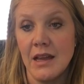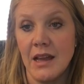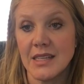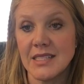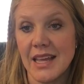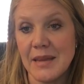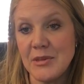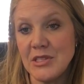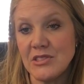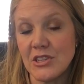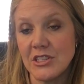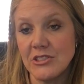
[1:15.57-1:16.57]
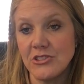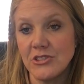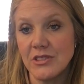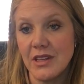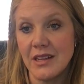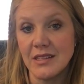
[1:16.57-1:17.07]
a time to
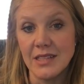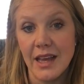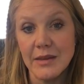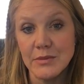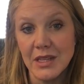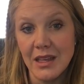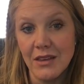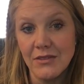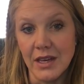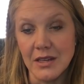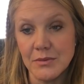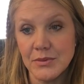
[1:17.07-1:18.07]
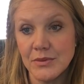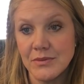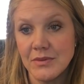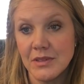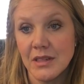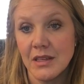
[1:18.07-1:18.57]
search and a time to give up,
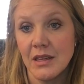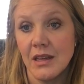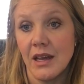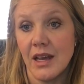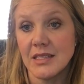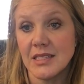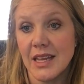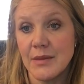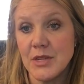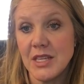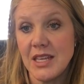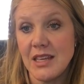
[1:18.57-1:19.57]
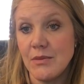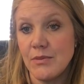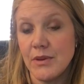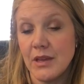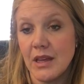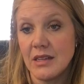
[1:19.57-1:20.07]
a time to keep
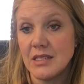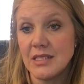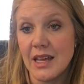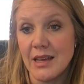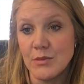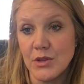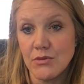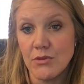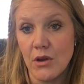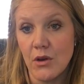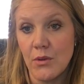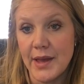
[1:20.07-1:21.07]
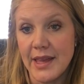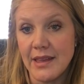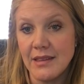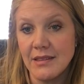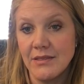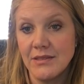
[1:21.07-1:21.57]
and a time to throw
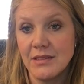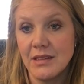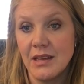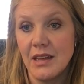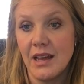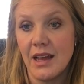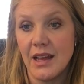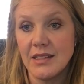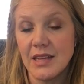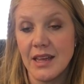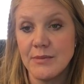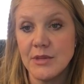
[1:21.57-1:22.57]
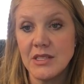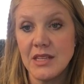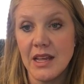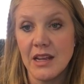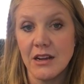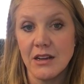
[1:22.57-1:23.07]
away, a time to
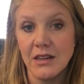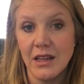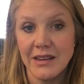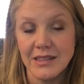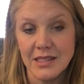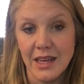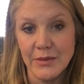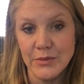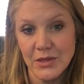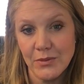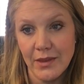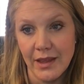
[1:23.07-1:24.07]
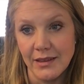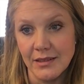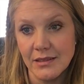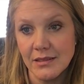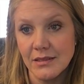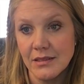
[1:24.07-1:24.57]
tear and a time to mend,